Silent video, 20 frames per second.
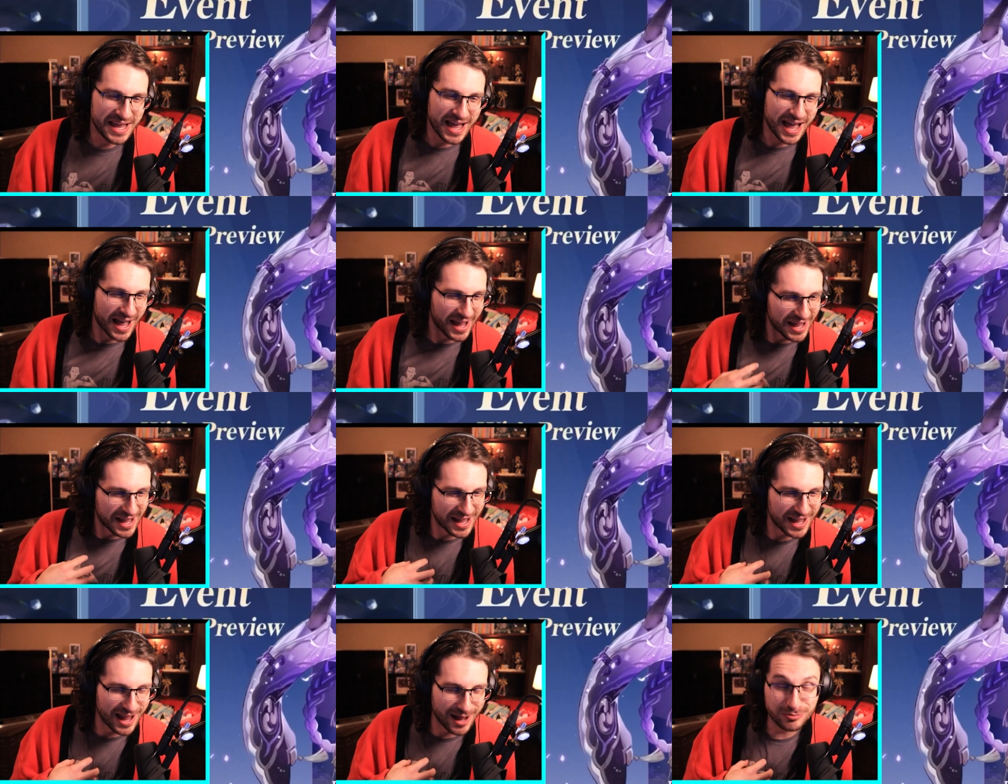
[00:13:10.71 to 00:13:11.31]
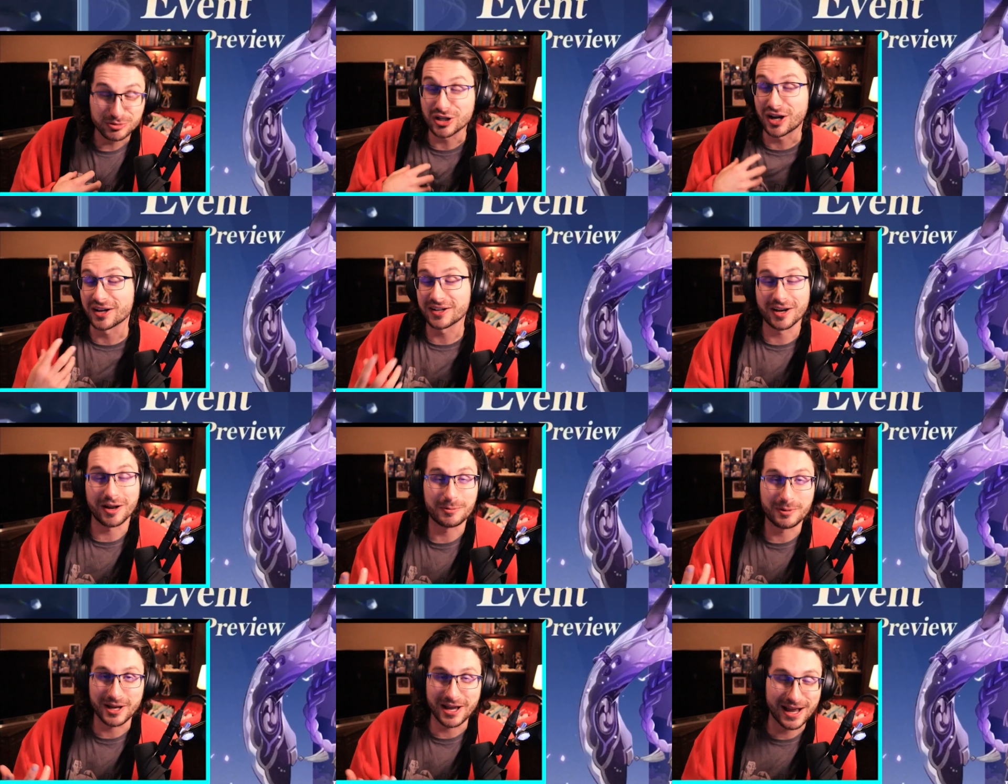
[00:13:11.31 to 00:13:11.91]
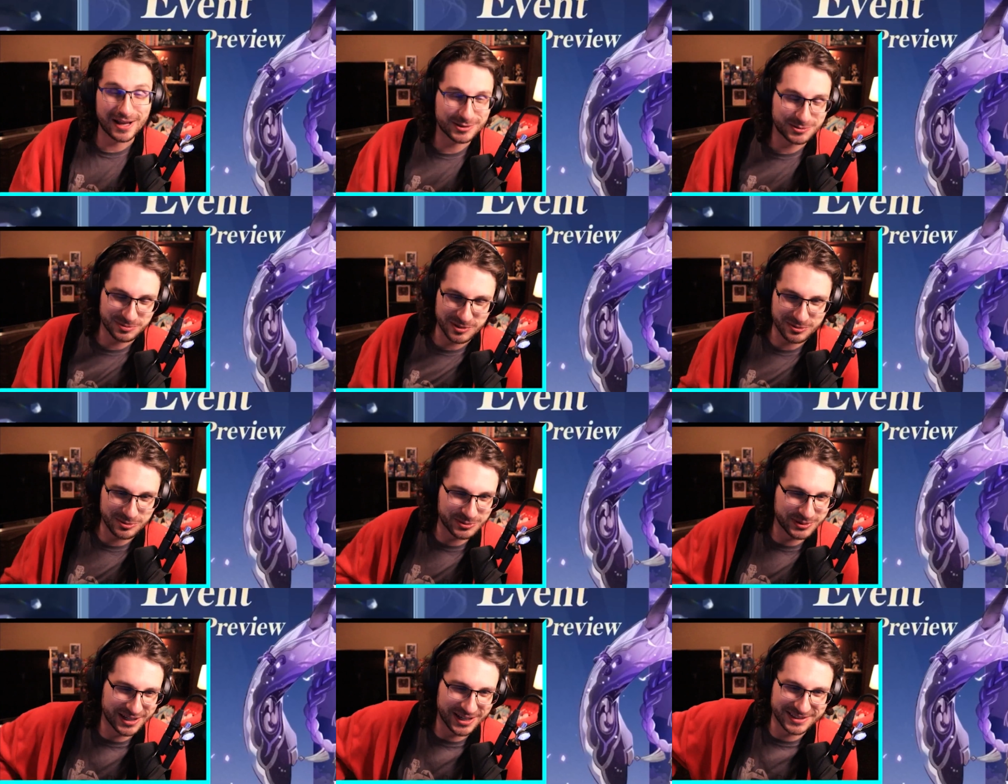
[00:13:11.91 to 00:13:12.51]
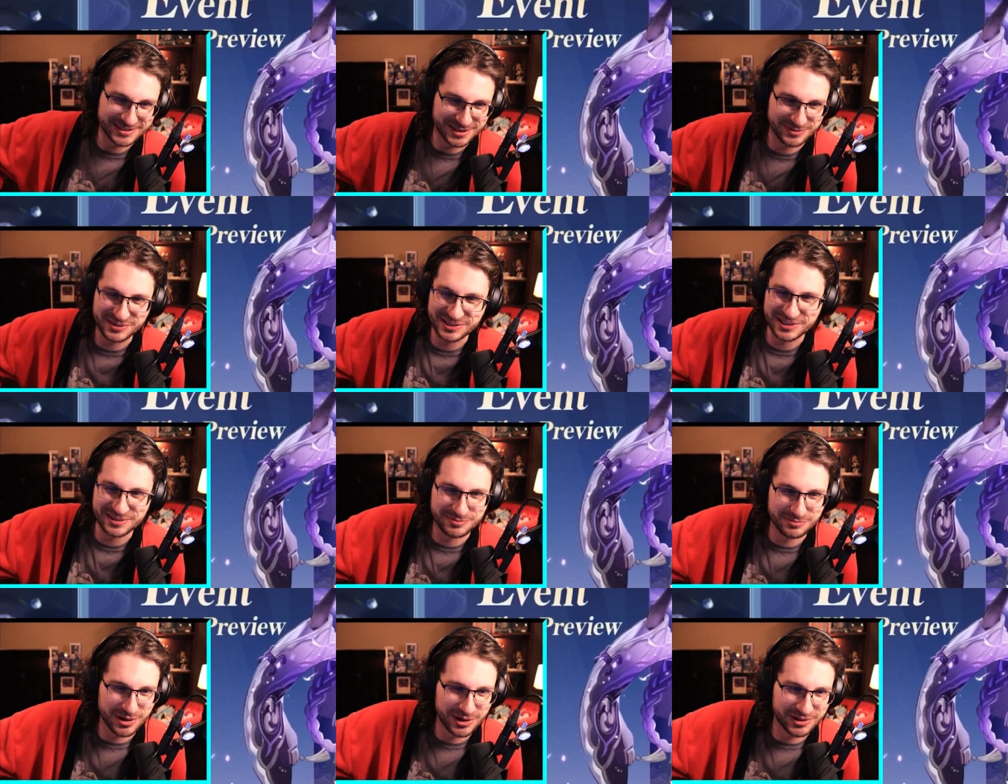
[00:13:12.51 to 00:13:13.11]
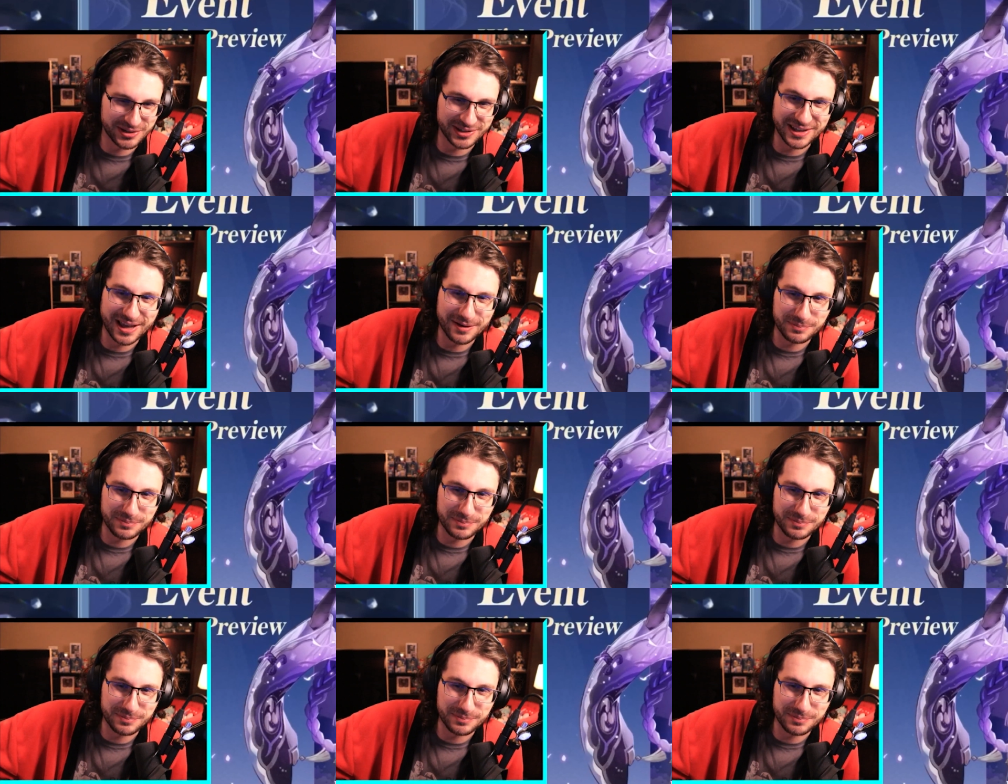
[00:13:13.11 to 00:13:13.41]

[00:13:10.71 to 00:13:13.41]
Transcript: I'm talking out of my ass. Maybe we got something even better than that.